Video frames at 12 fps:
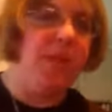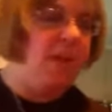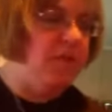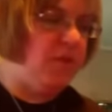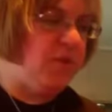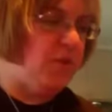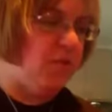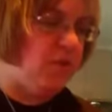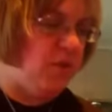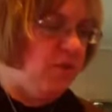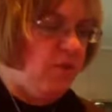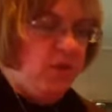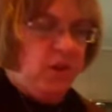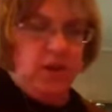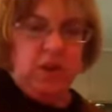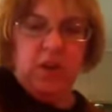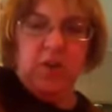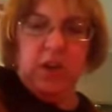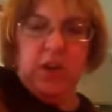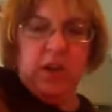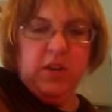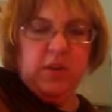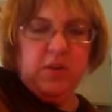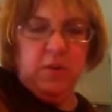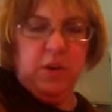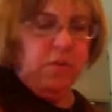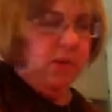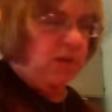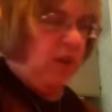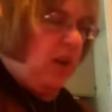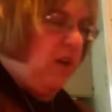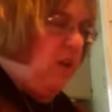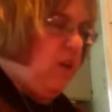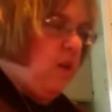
I'll scoots over a little. Okay, so where was I?